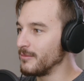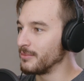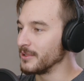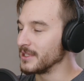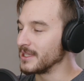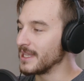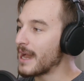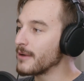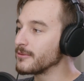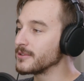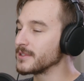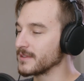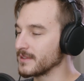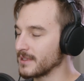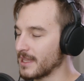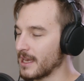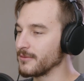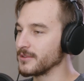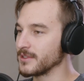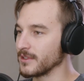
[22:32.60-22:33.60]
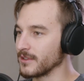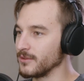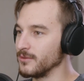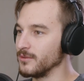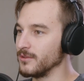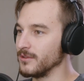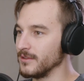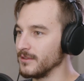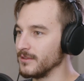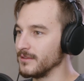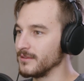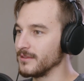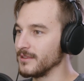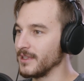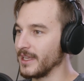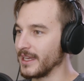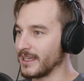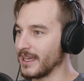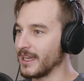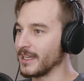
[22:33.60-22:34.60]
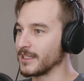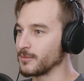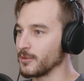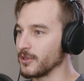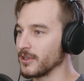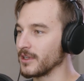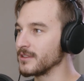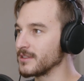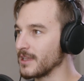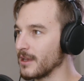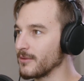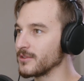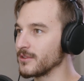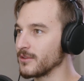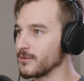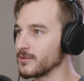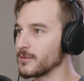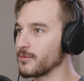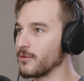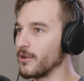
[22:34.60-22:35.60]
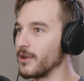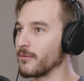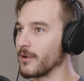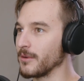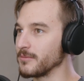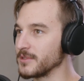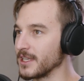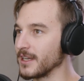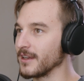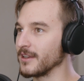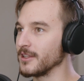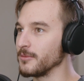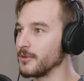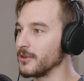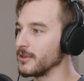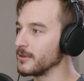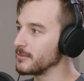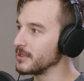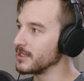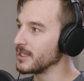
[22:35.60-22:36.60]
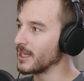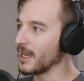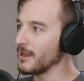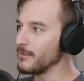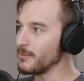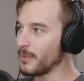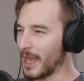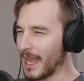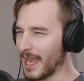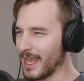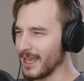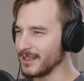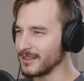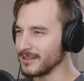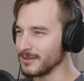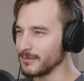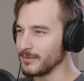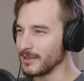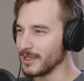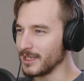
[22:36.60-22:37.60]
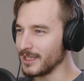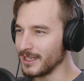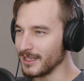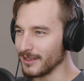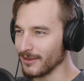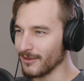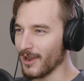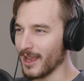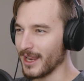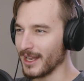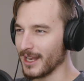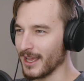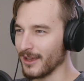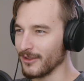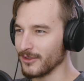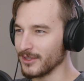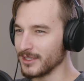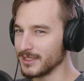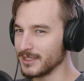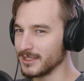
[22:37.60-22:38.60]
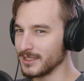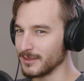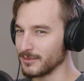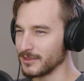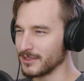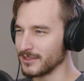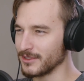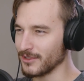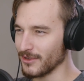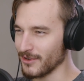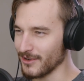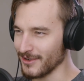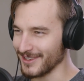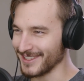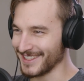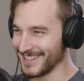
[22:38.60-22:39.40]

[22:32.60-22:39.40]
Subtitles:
But that was a cool like experience because there was a point where I'm sitting on the boat and I'm being like, I'm paid to be here right now. This is absurd.